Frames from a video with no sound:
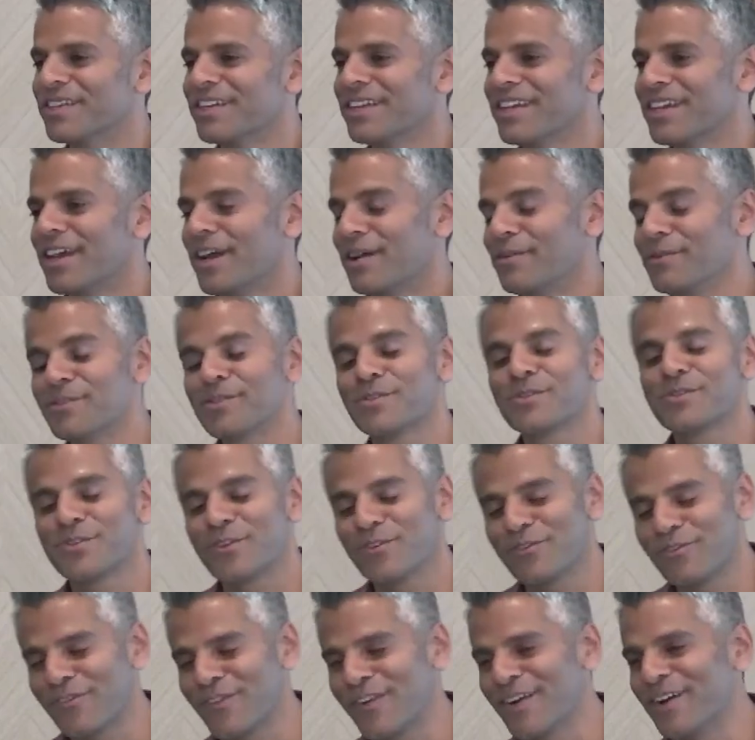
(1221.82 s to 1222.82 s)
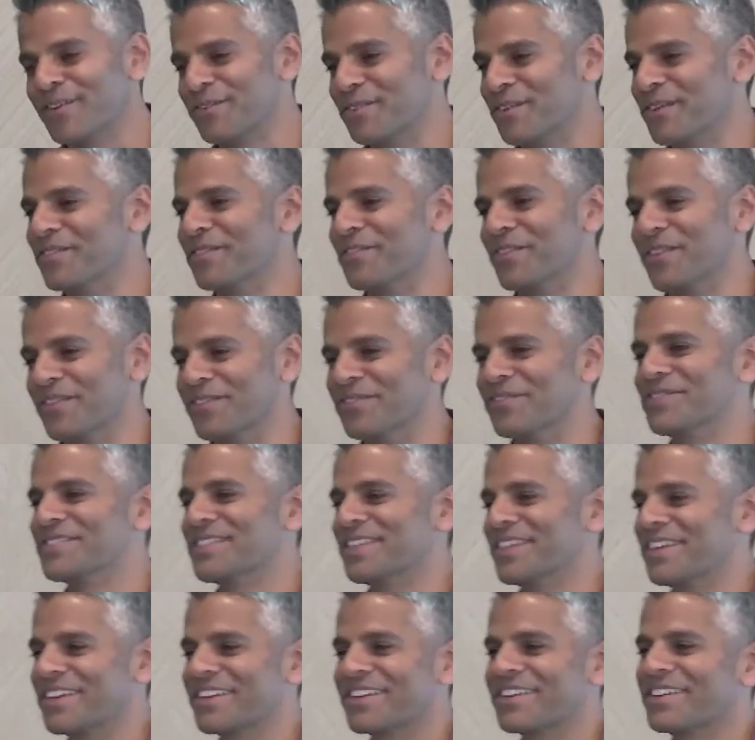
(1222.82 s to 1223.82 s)
I mean, so, so far we've, we've
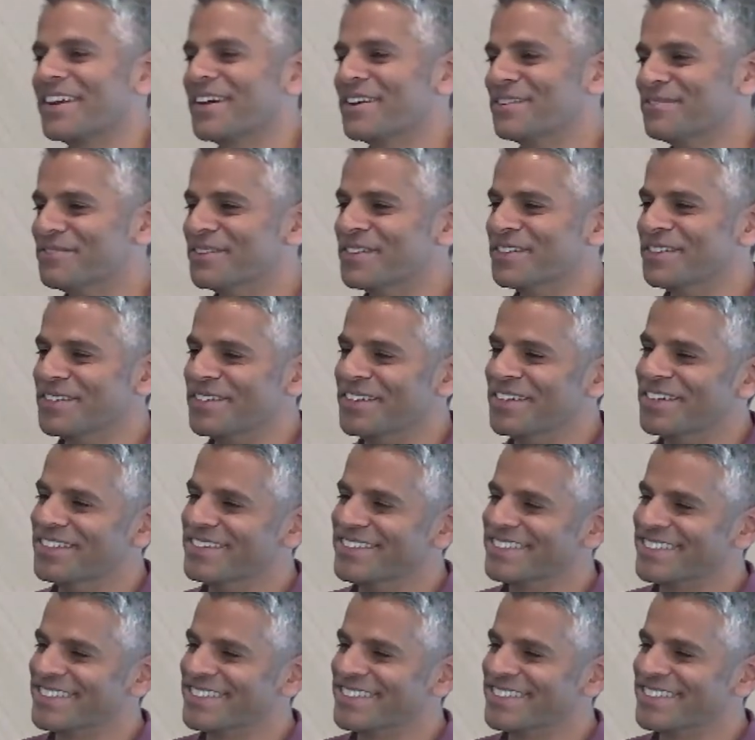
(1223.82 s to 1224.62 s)
stood our ground, but who knows?